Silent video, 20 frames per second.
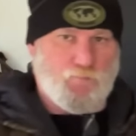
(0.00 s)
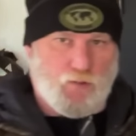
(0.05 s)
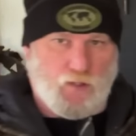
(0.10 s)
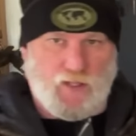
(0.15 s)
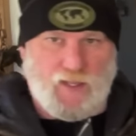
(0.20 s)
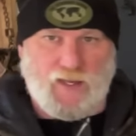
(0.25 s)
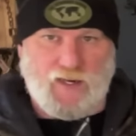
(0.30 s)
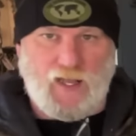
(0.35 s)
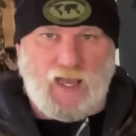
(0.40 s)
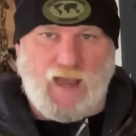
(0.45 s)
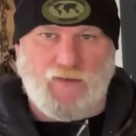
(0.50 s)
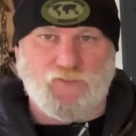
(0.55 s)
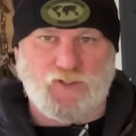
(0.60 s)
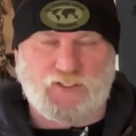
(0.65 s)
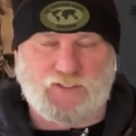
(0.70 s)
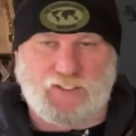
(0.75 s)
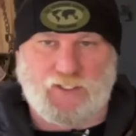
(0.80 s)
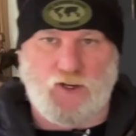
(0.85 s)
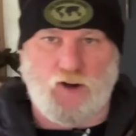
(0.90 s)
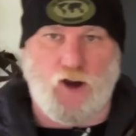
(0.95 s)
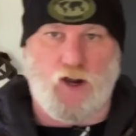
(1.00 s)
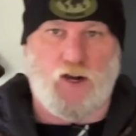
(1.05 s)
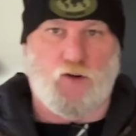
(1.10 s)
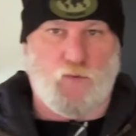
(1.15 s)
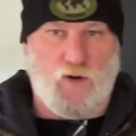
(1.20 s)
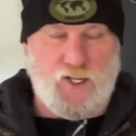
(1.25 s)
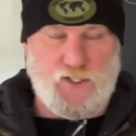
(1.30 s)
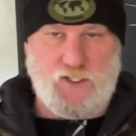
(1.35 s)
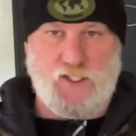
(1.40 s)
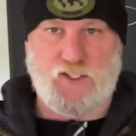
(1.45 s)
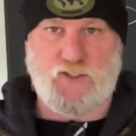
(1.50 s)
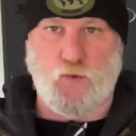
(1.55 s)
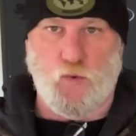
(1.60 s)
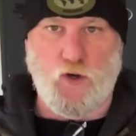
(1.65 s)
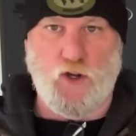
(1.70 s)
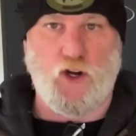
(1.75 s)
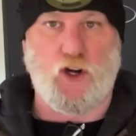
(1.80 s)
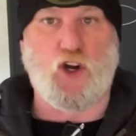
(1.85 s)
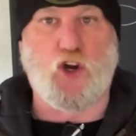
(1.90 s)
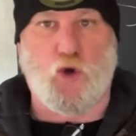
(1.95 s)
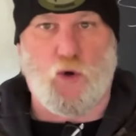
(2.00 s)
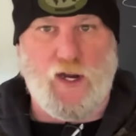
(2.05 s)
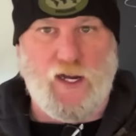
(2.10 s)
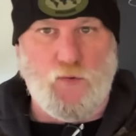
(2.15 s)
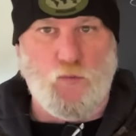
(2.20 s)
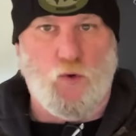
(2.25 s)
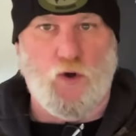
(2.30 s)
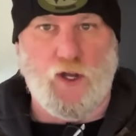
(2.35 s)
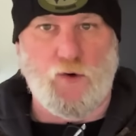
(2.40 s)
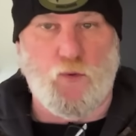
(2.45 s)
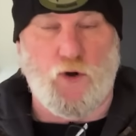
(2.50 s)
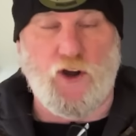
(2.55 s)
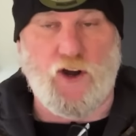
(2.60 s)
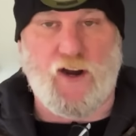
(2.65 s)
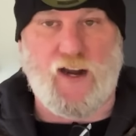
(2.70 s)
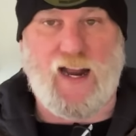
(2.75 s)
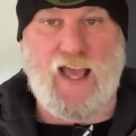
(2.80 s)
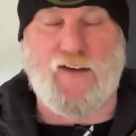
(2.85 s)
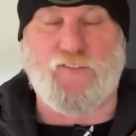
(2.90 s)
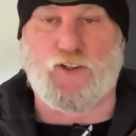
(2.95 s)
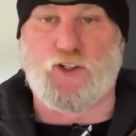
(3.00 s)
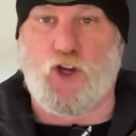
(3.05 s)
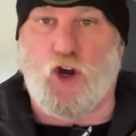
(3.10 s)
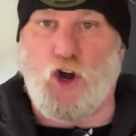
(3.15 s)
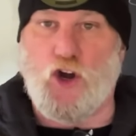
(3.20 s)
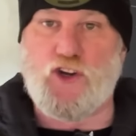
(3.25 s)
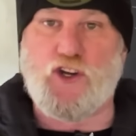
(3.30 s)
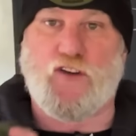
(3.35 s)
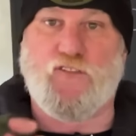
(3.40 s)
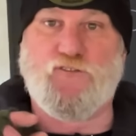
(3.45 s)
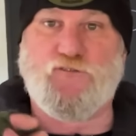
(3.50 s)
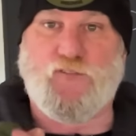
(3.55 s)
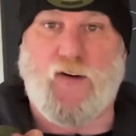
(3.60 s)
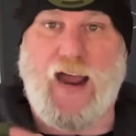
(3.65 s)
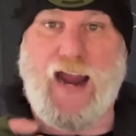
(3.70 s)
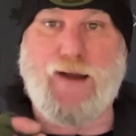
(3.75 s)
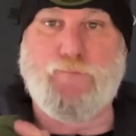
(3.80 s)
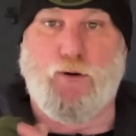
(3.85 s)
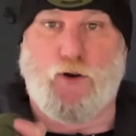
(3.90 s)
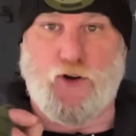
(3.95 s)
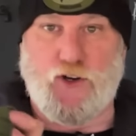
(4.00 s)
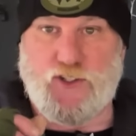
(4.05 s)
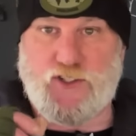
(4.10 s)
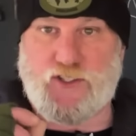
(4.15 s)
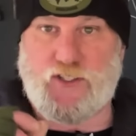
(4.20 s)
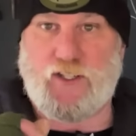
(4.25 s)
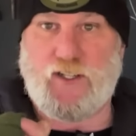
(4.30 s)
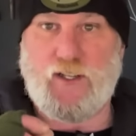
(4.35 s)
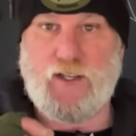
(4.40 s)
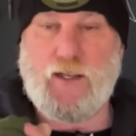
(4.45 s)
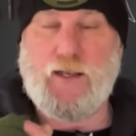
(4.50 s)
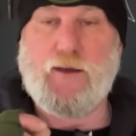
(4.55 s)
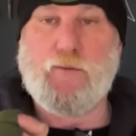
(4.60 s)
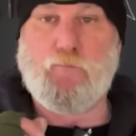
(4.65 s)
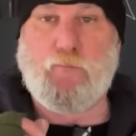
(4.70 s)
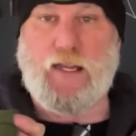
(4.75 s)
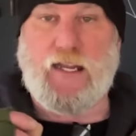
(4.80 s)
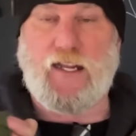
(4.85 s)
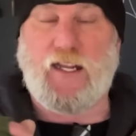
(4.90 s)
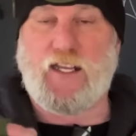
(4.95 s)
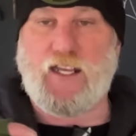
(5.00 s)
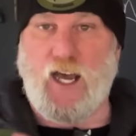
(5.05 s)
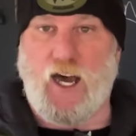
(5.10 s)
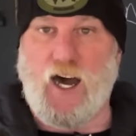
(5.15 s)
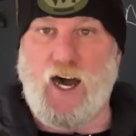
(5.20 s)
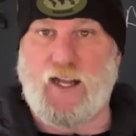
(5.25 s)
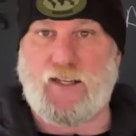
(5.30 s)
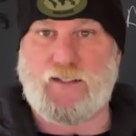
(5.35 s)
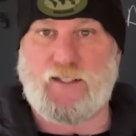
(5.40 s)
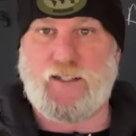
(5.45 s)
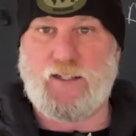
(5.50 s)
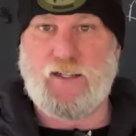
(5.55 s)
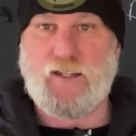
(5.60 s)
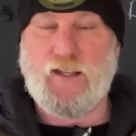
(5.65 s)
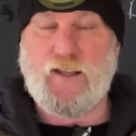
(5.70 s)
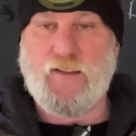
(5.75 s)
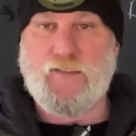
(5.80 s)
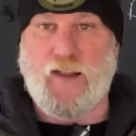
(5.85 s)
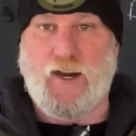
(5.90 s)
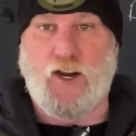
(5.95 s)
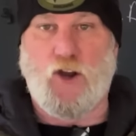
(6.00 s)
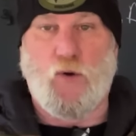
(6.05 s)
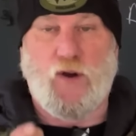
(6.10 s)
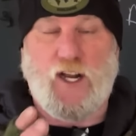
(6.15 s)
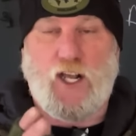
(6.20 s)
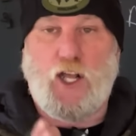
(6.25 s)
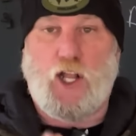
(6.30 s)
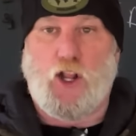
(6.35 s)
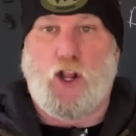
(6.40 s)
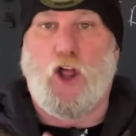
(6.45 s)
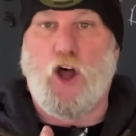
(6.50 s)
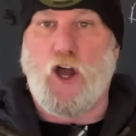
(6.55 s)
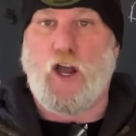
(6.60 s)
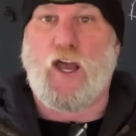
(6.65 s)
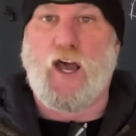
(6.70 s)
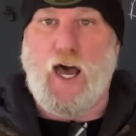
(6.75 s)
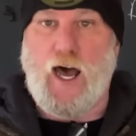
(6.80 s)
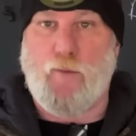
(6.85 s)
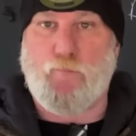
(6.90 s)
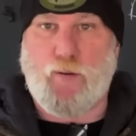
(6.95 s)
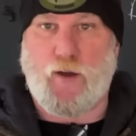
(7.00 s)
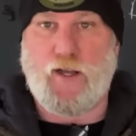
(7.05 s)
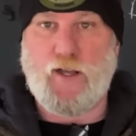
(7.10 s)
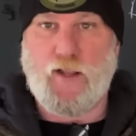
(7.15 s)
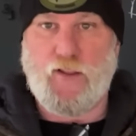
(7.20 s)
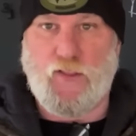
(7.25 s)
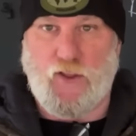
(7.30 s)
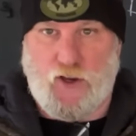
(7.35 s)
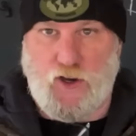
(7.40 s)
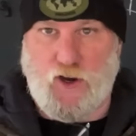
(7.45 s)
blade, obviously you're on resinous wood or greenwood where you're gonna have larger fibers being cut that are going to clog up the